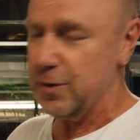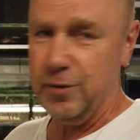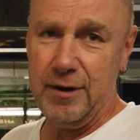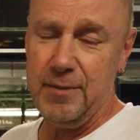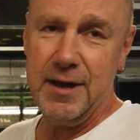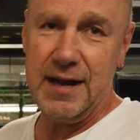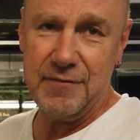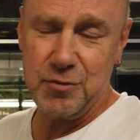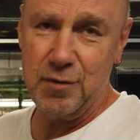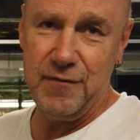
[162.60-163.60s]
although I'm going to
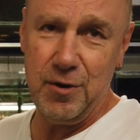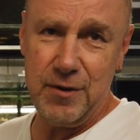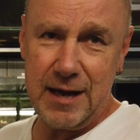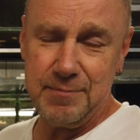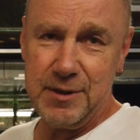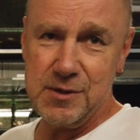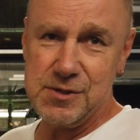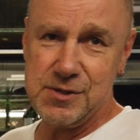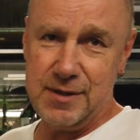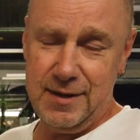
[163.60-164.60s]
have to review that
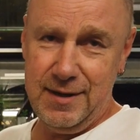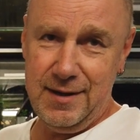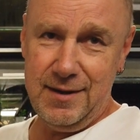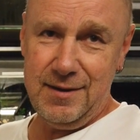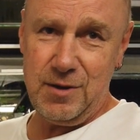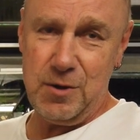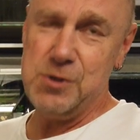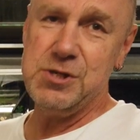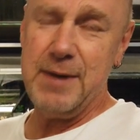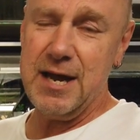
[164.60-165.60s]
because you
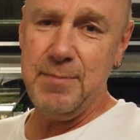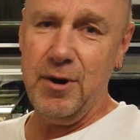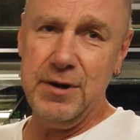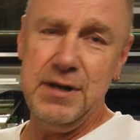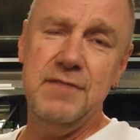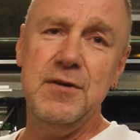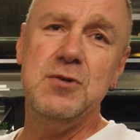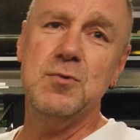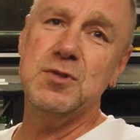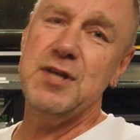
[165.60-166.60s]
used to be able to buy an
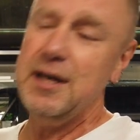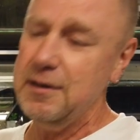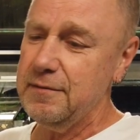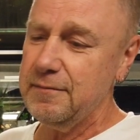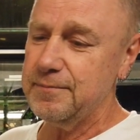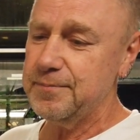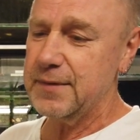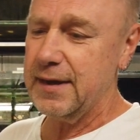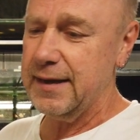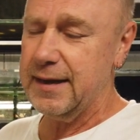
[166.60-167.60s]
individual tin.
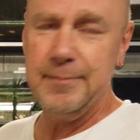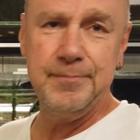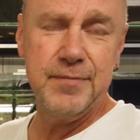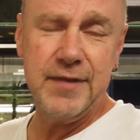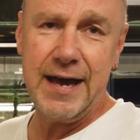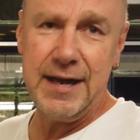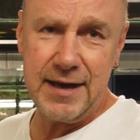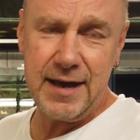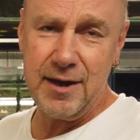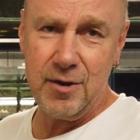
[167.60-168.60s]
They
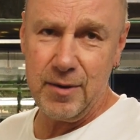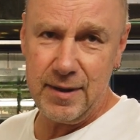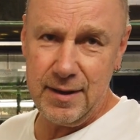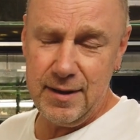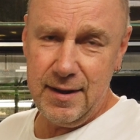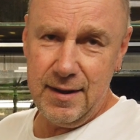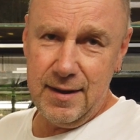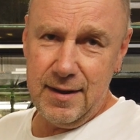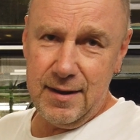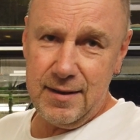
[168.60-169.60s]
now
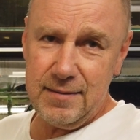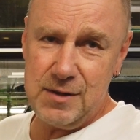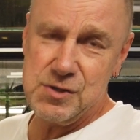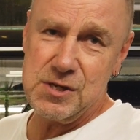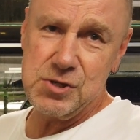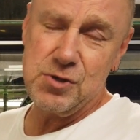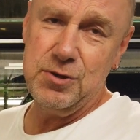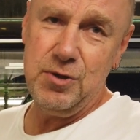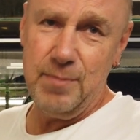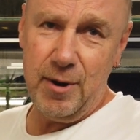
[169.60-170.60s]
insist
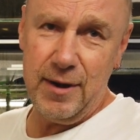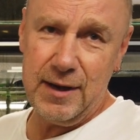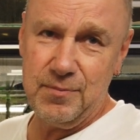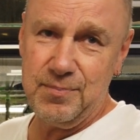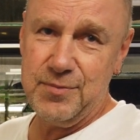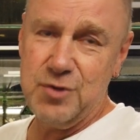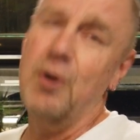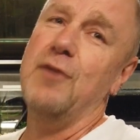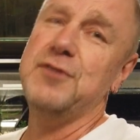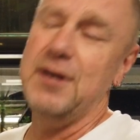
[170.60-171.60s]
on you buying
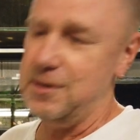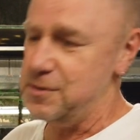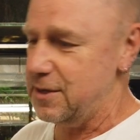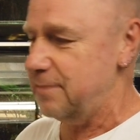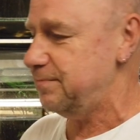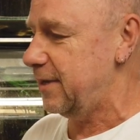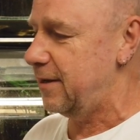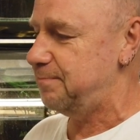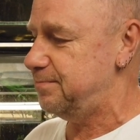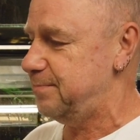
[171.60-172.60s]
12 tins, and
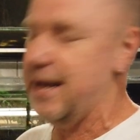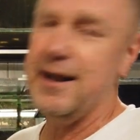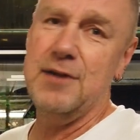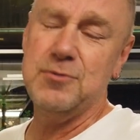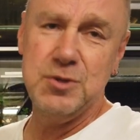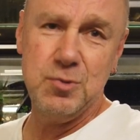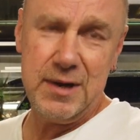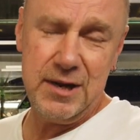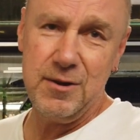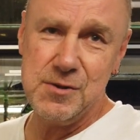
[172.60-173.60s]
about
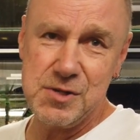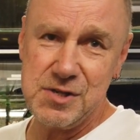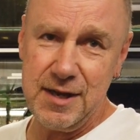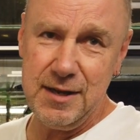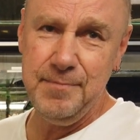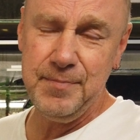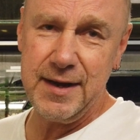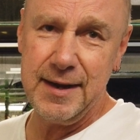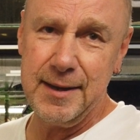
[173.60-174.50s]
$120 a tin.